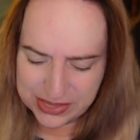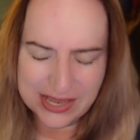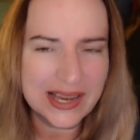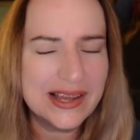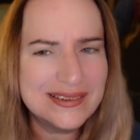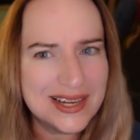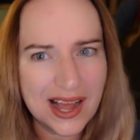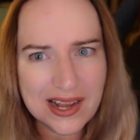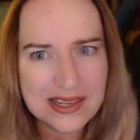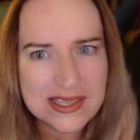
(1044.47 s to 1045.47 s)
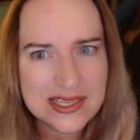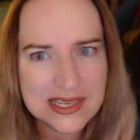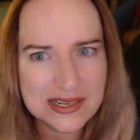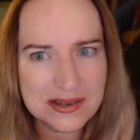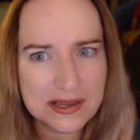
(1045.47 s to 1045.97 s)
thing, got this
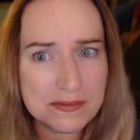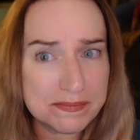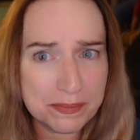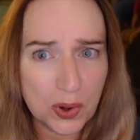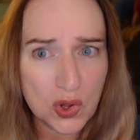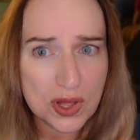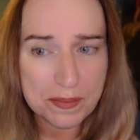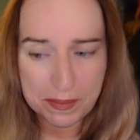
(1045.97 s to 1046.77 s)
in a bulk